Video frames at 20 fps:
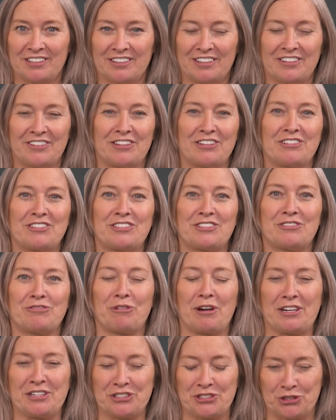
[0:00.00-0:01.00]
that this
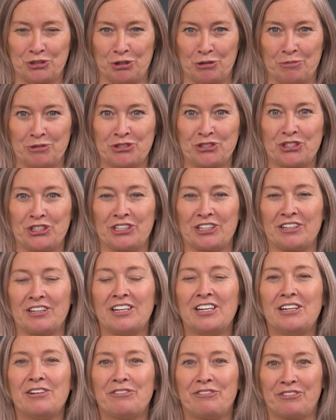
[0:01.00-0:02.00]
rainstorm is going to
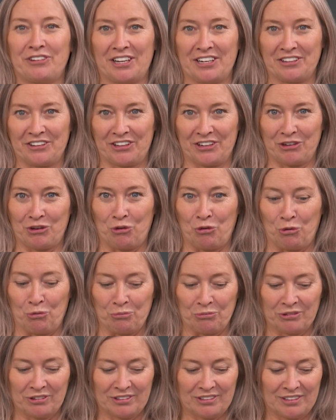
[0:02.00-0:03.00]
flood their home.